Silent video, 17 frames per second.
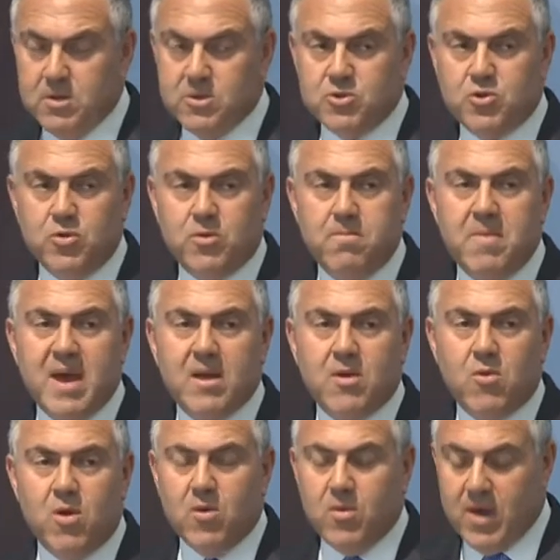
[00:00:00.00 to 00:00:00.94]
should
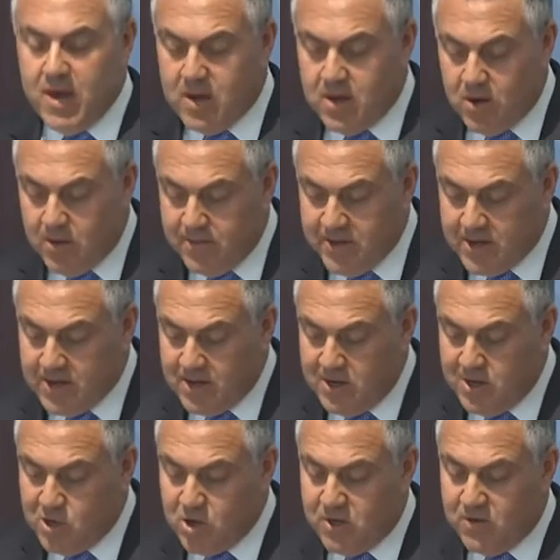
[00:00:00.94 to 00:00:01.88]
macroeconomic
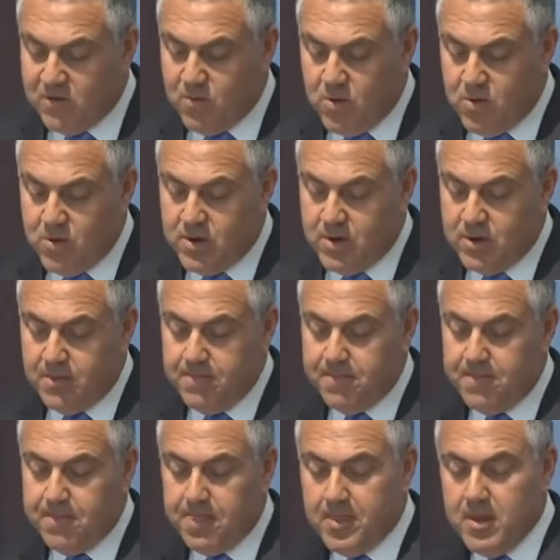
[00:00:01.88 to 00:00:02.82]
conditions warrant it.
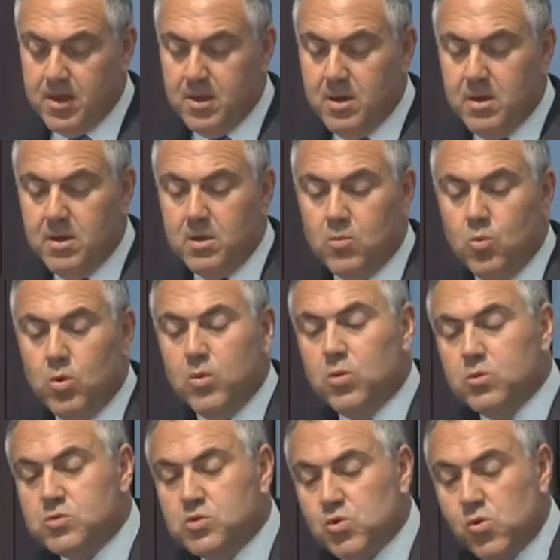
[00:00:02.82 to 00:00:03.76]
We
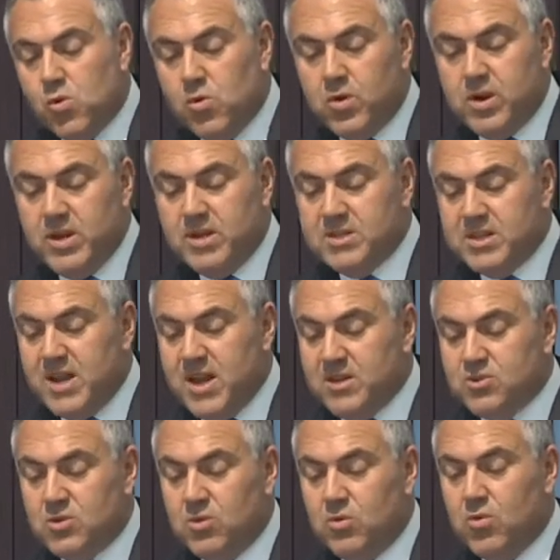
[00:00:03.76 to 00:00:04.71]
will draw on
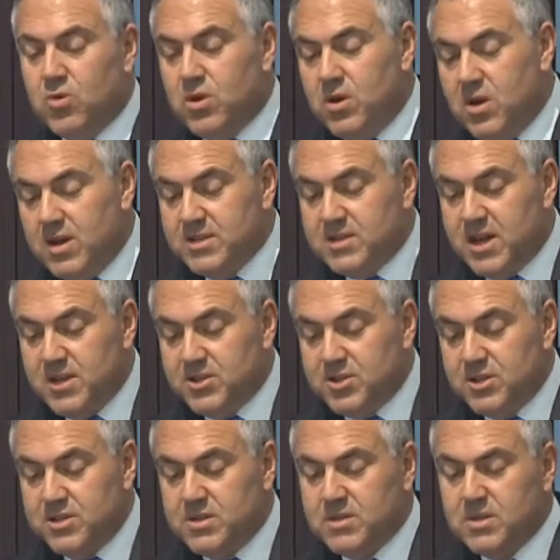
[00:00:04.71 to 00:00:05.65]
international
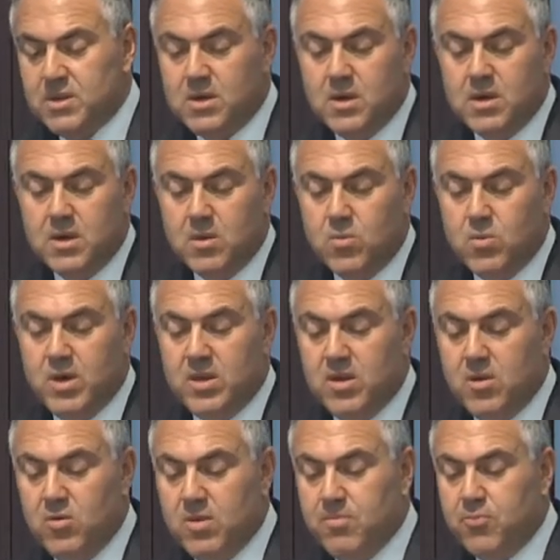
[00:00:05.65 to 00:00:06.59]
organisations where
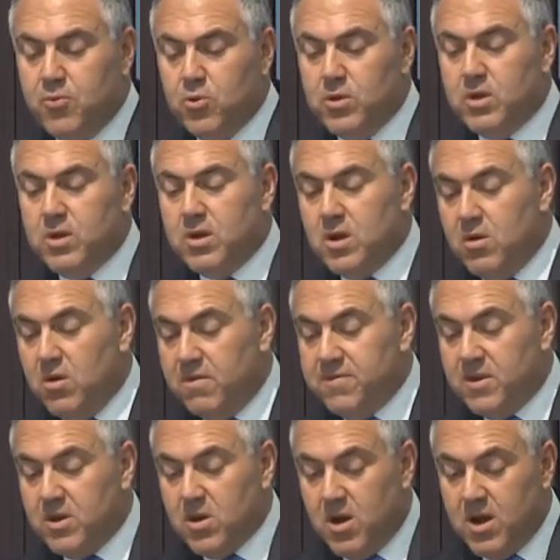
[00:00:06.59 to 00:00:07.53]
their input can
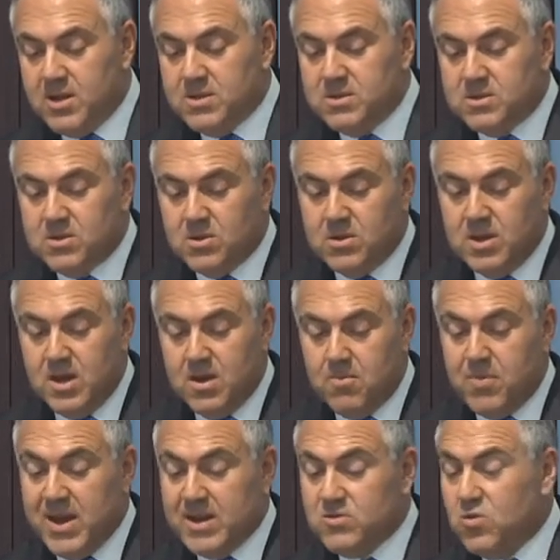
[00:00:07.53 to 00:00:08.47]
offer guidance on the
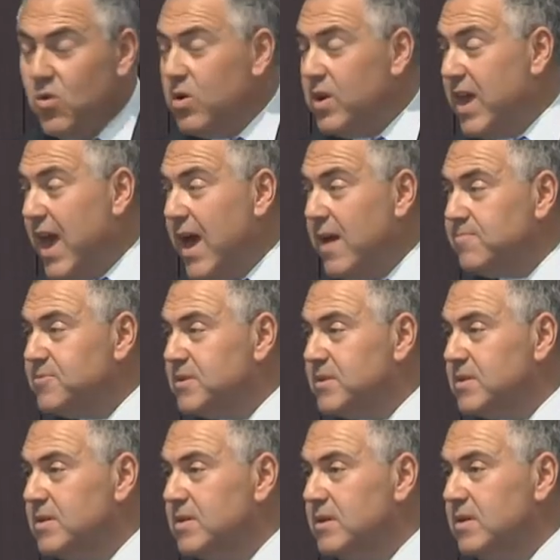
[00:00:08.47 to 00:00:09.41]
impact or
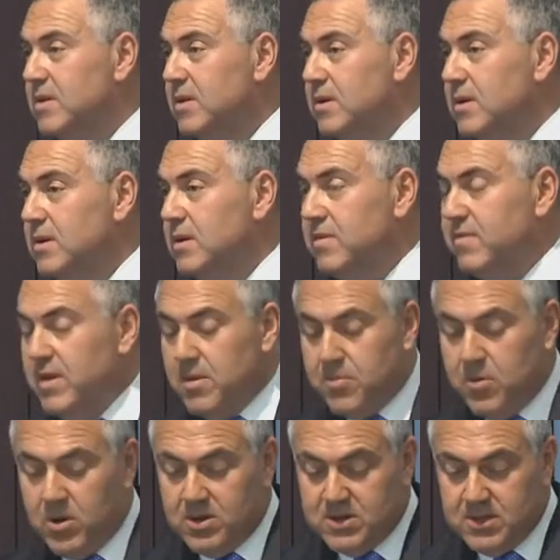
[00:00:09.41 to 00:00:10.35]
gaps of our
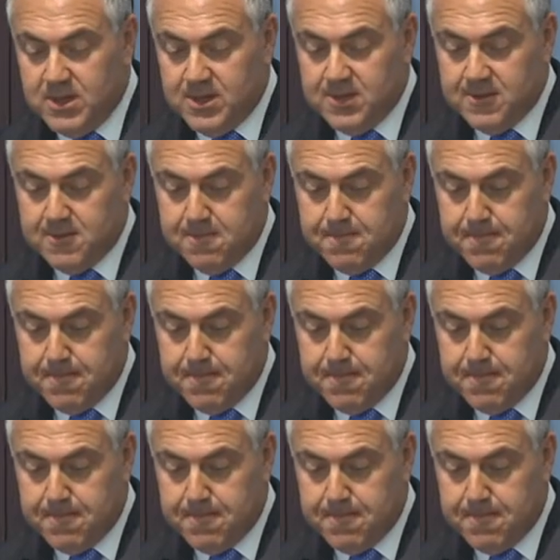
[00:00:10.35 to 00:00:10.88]
policies.